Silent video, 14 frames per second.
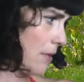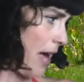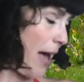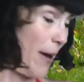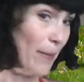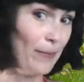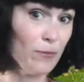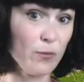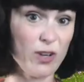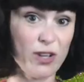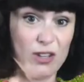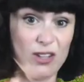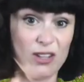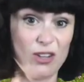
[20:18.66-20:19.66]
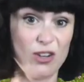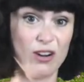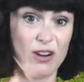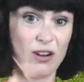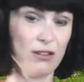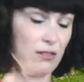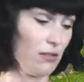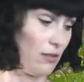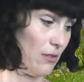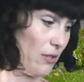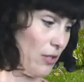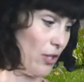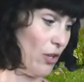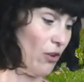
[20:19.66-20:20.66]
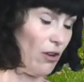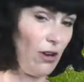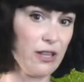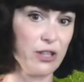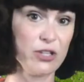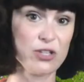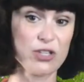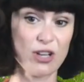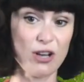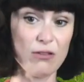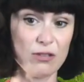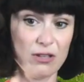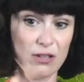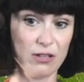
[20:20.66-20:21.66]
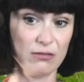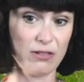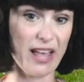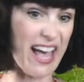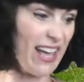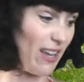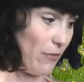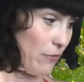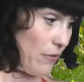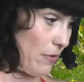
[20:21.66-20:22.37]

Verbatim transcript: Um. Well, you're you're on the show. You're live.